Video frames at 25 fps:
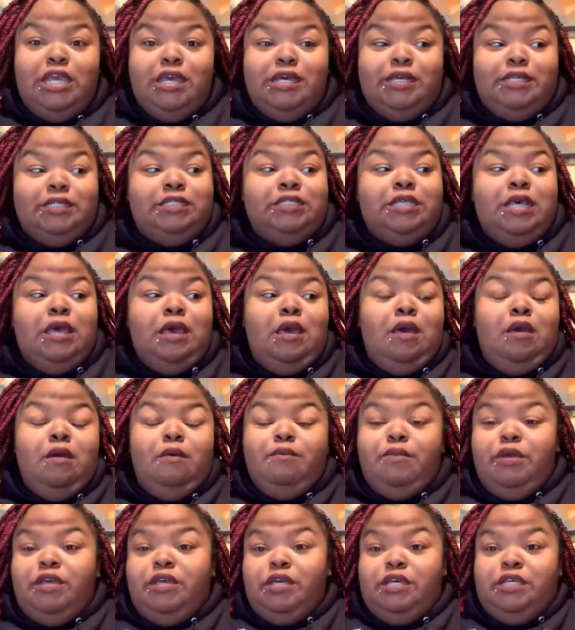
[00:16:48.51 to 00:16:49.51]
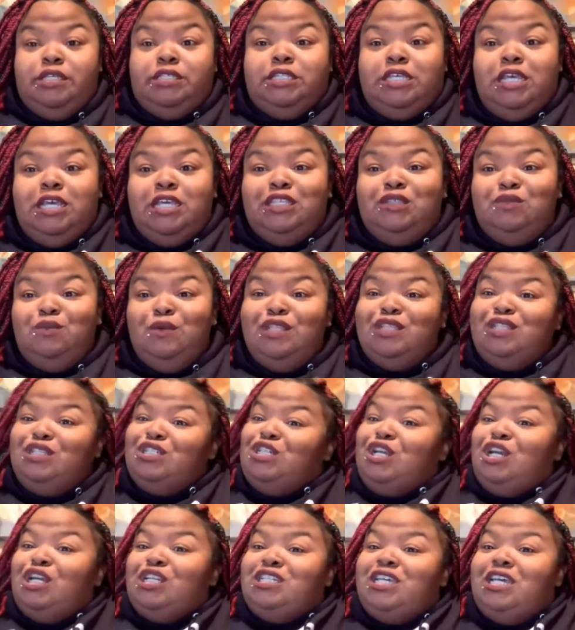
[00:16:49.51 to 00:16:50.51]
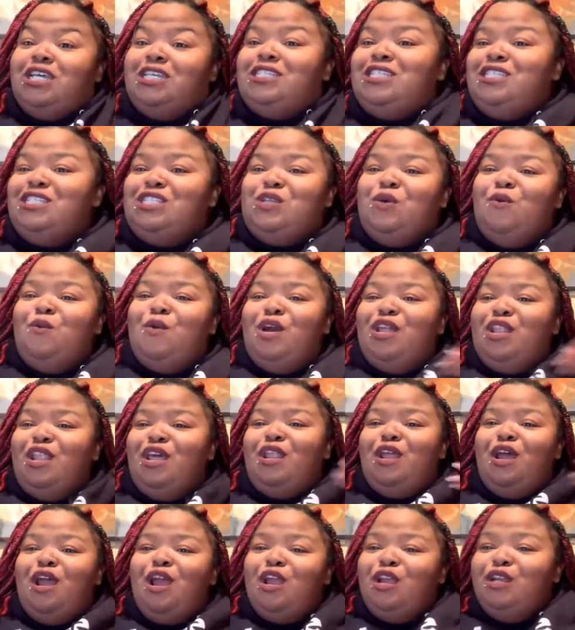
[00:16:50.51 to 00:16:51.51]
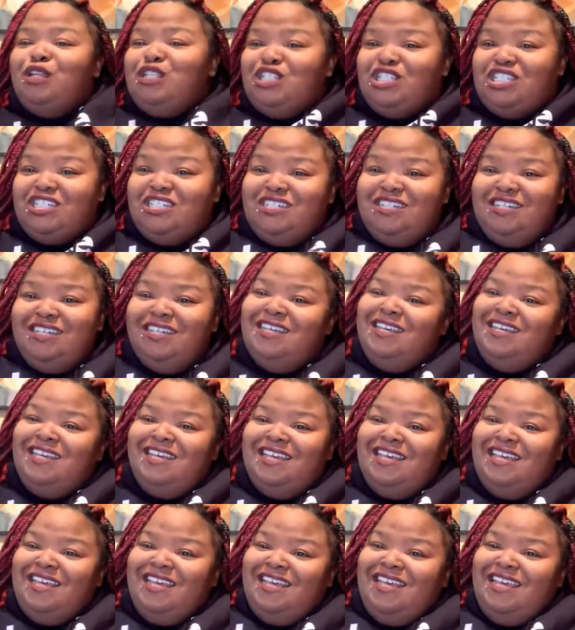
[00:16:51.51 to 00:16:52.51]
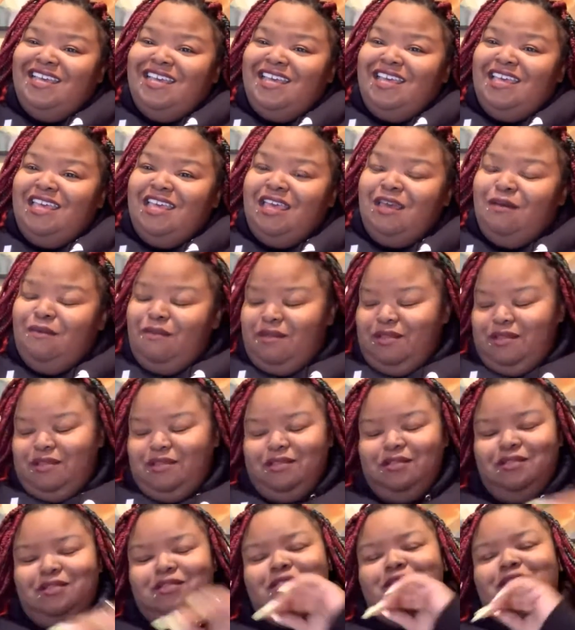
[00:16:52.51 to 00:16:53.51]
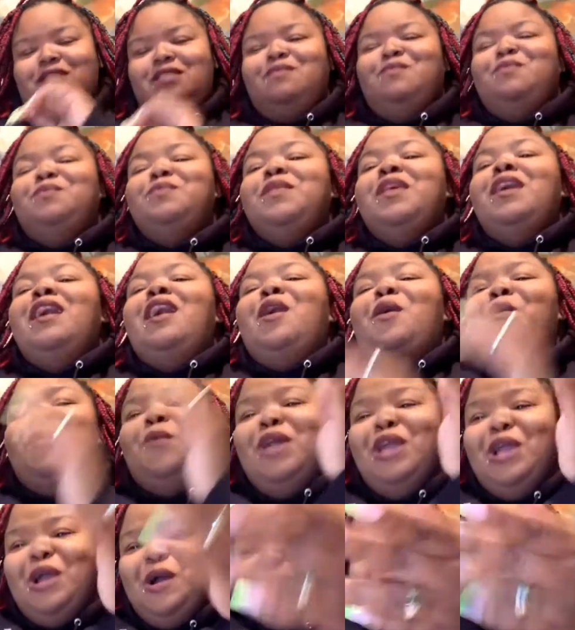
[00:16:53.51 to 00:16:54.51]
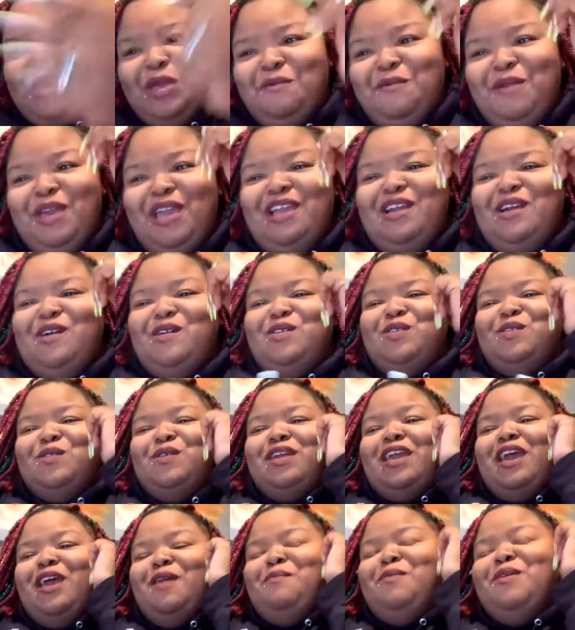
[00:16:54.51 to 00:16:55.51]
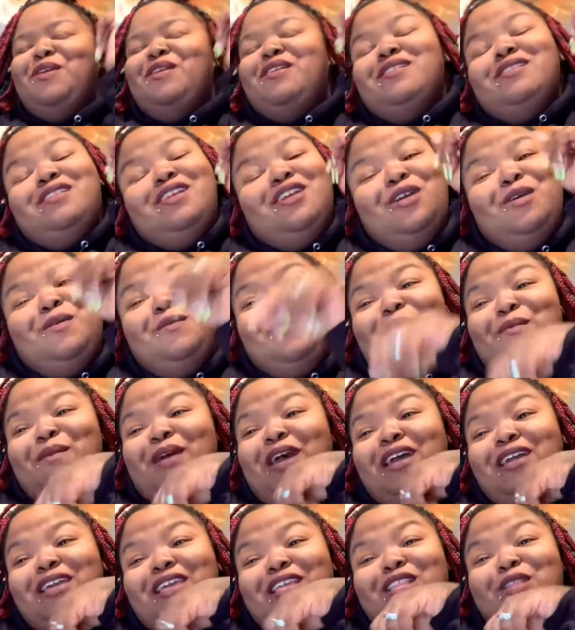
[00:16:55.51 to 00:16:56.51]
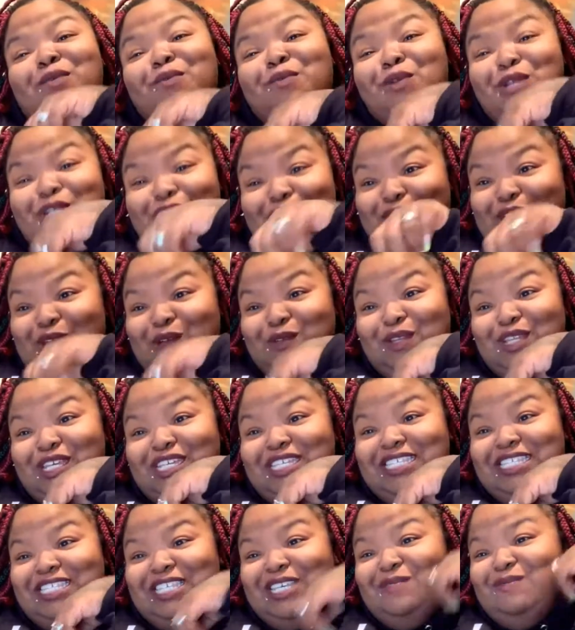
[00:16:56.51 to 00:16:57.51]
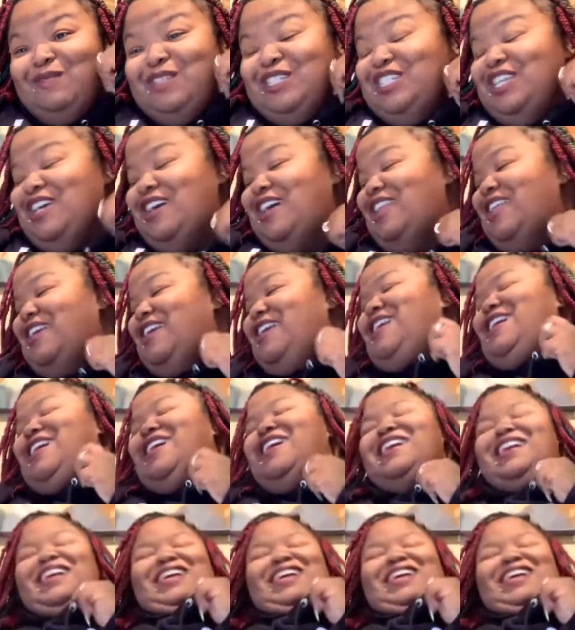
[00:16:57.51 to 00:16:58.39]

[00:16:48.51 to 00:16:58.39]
house because guess what? The church house is the one that hurts you. And we're going to get back on you, Kate, because, girl, baby, I get to preaching on this subject.